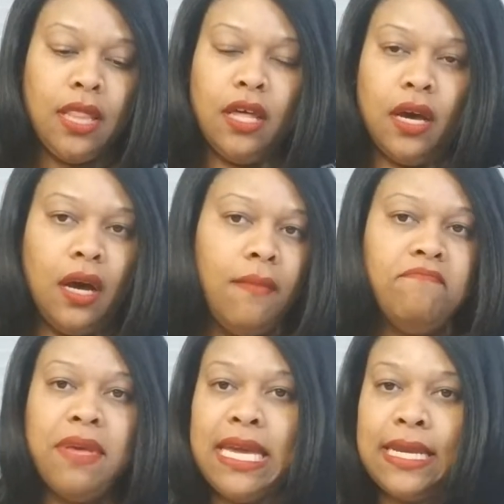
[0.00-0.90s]
The
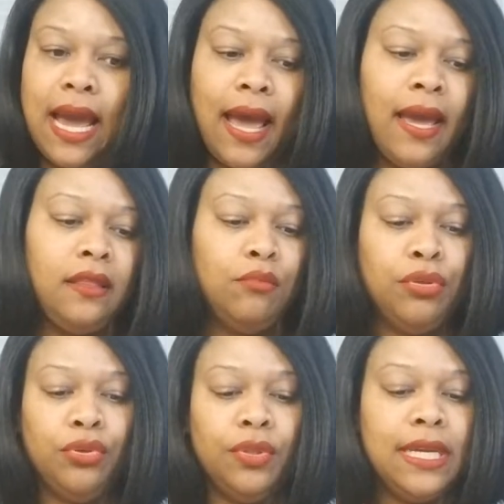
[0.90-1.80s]
midnight, the
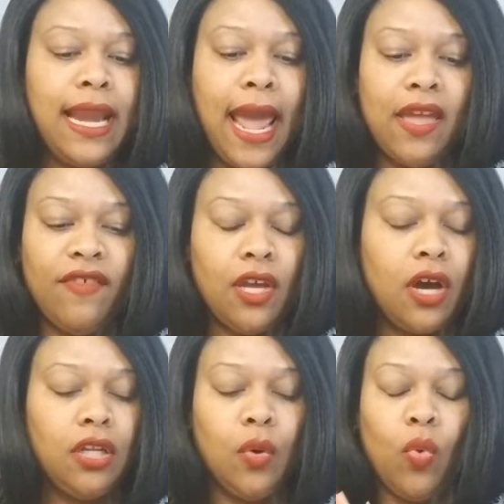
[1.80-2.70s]
blue, the navy
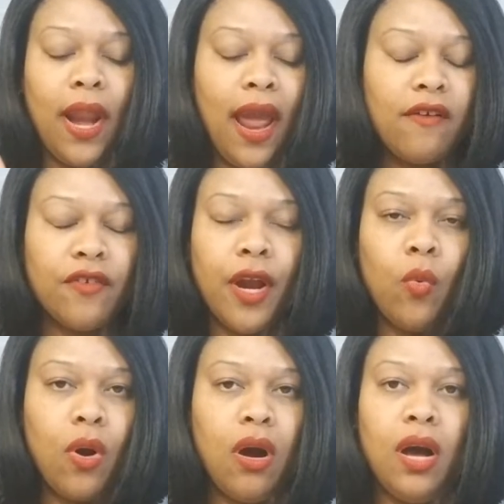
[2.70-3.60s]
color, whatever
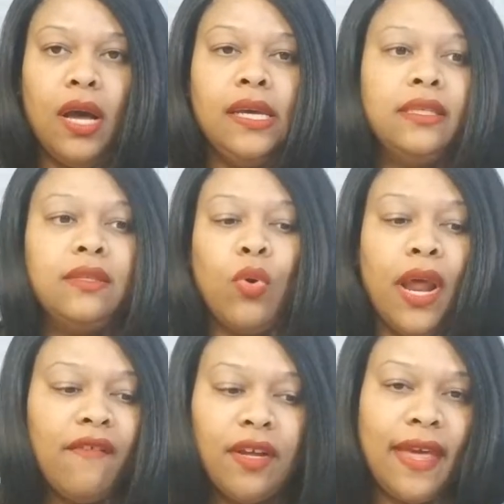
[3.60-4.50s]
it was,
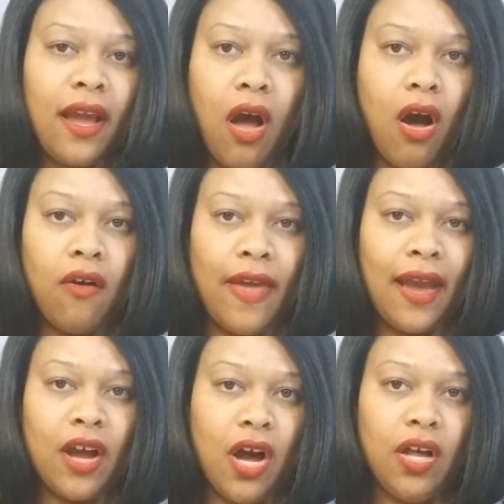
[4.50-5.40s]
whatever they call
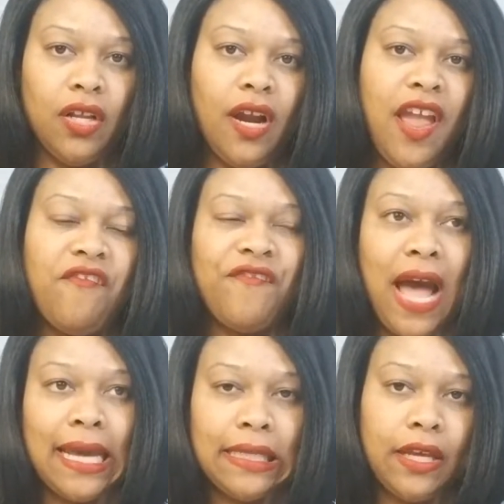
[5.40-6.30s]
that color, it
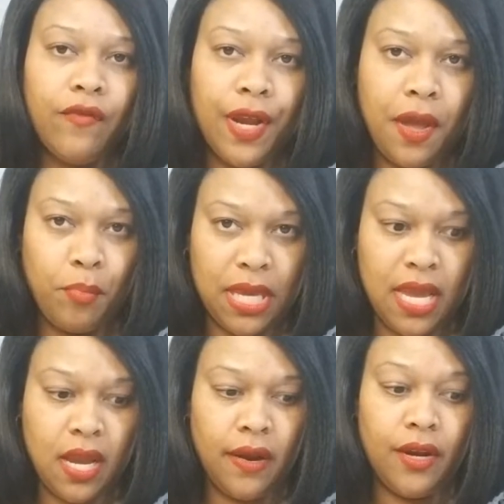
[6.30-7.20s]
finally
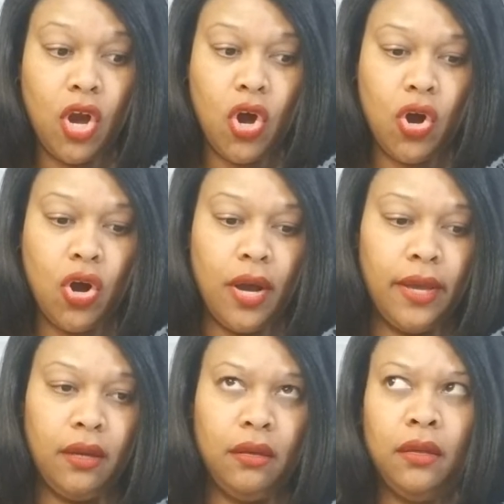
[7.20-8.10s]
reappeared
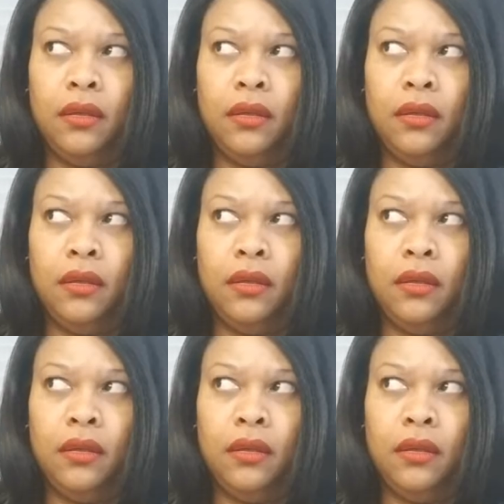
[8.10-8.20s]
on